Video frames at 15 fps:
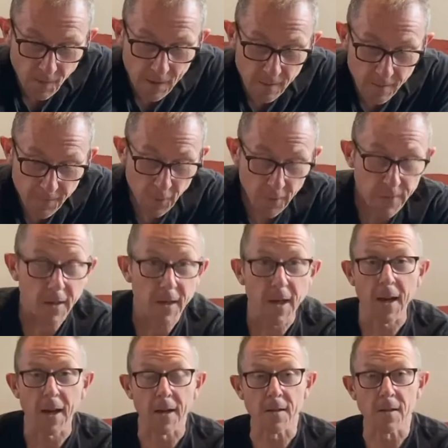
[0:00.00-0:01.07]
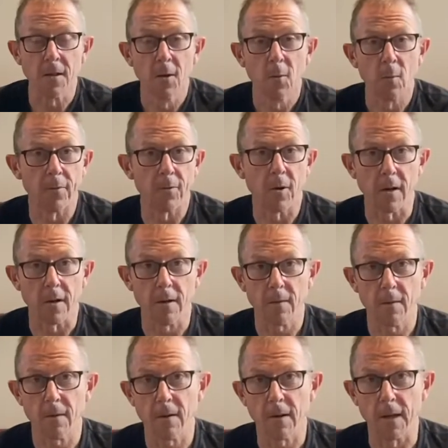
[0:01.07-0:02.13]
in the first account, we've got